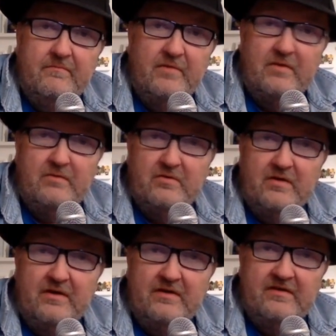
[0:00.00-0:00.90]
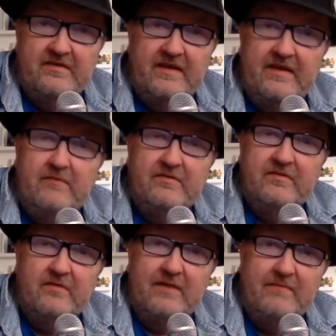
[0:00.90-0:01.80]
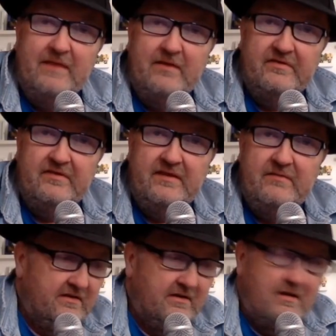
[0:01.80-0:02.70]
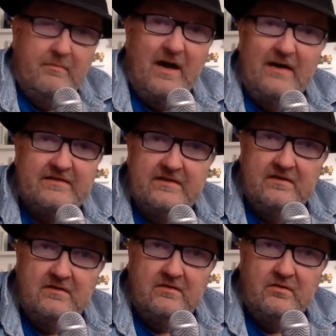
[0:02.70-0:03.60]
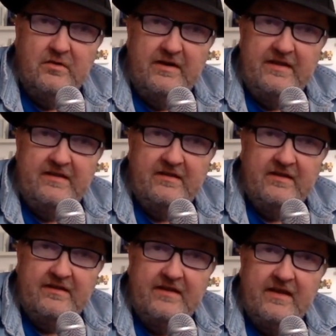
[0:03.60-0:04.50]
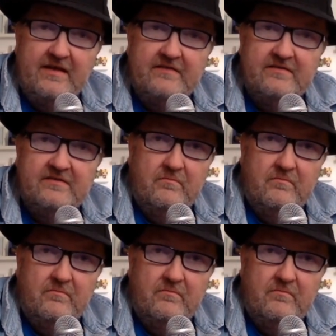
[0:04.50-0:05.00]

But I'm not going to say he was a great man or he was a martyr or anything like that.